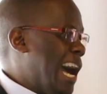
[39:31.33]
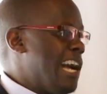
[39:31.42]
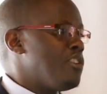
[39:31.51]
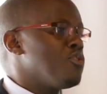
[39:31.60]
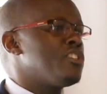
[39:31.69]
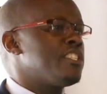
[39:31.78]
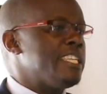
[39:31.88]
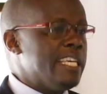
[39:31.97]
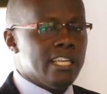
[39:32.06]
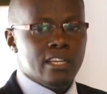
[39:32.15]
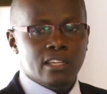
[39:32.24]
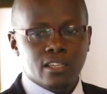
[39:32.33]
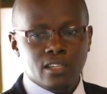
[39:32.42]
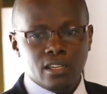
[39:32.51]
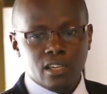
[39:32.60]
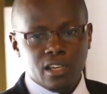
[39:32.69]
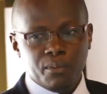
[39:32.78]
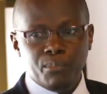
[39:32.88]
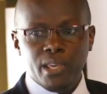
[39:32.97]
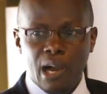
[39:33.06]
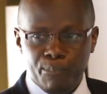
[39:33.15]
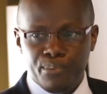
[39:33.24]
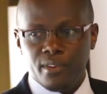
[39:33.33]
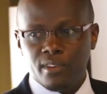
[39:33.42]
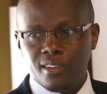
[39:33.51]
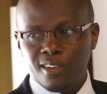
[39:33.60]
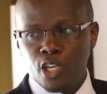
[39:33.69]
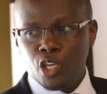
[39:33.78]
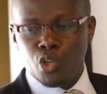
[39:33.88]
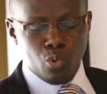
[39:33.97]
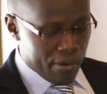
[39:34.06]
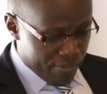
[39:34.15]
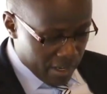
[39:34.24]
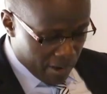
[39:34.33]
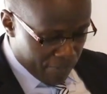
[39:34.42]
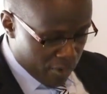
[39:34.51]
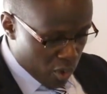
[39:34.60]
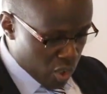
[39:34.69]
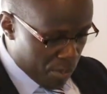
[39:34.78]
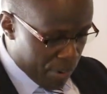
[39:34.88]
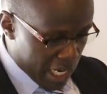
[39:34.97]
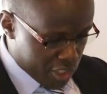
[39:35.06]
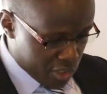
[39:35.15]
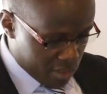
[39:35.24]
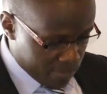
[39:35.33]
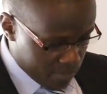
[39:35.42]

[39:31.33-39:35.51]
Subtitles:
and you still be happy, you have never found your passion.